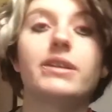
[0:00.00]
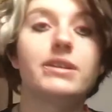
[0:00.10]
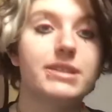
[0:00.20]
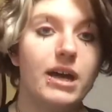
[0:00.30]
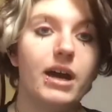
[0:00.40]

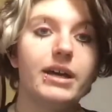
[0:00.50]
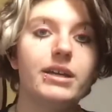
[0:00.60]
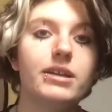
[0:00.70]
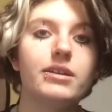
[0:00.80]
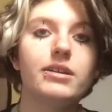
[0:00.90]

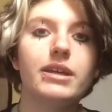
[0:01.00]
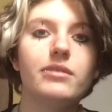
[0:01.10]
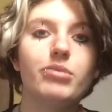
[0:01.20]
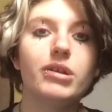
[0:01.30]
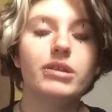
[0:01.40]
design in
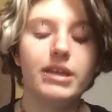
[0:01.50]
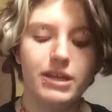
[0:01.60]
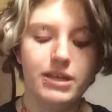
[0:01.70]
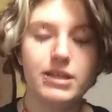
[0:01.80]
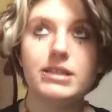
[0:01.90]

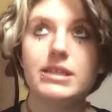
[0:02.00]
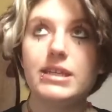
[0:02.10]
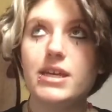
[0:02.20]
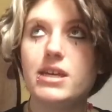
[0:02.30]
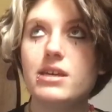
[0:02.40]
building
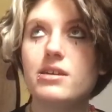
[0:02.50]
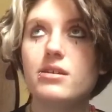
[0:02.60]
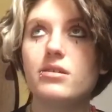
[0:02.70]
D,